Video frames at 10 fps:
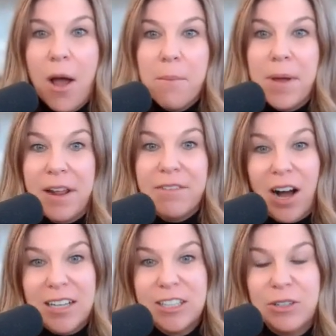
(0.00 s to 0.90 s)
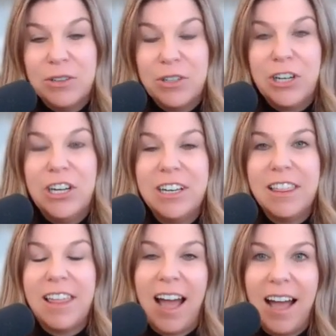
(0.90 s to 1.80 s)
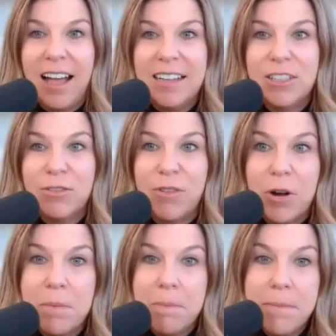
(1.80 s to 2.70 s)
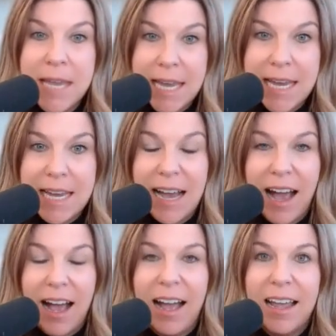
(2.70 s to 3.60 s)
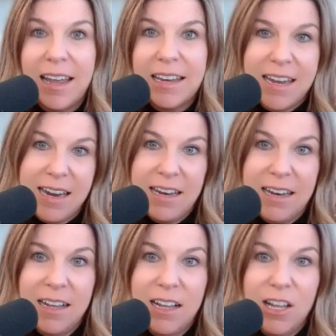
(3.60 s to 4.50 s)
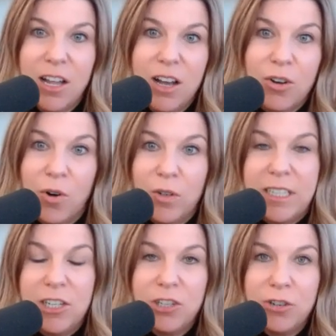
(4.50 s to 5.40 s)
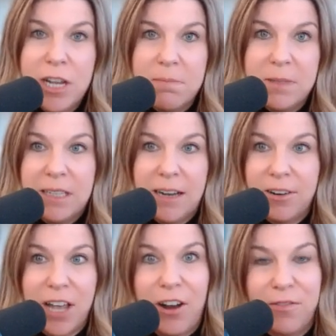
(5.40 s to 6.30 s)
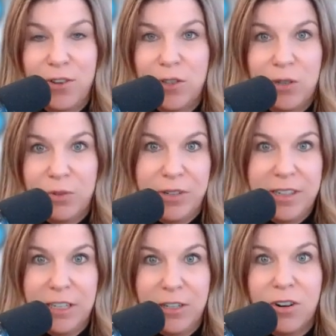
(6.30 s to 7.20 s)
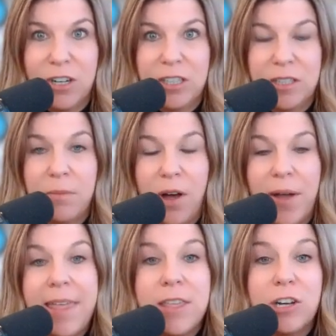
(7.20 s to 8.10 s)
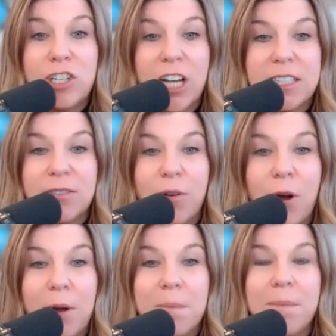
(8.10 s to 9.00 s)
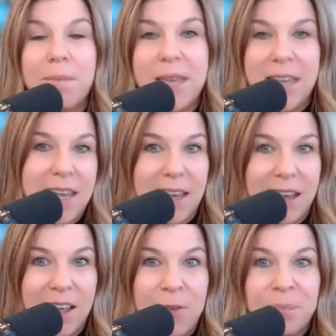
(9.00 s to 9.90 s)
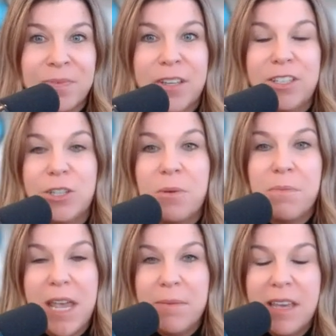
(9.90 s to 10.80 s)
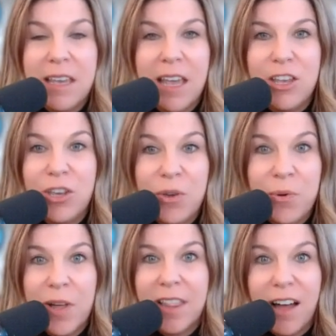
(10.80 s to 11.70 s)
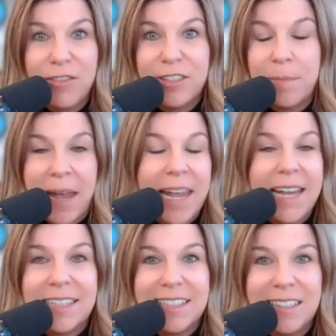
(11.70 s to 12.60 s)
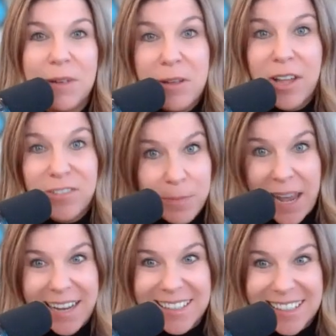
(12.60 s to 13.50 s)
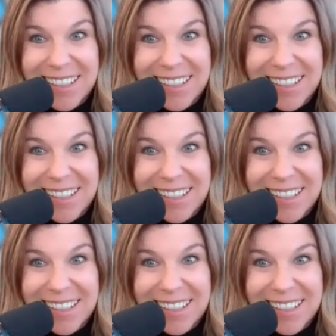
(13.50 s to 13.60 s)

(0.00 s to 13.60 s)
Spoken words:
But I've also learned that for me, I need goals and dreams. And I don't care if those are really little or small, and they're just for me. So maybe you love to paint. Maybe you love to paint.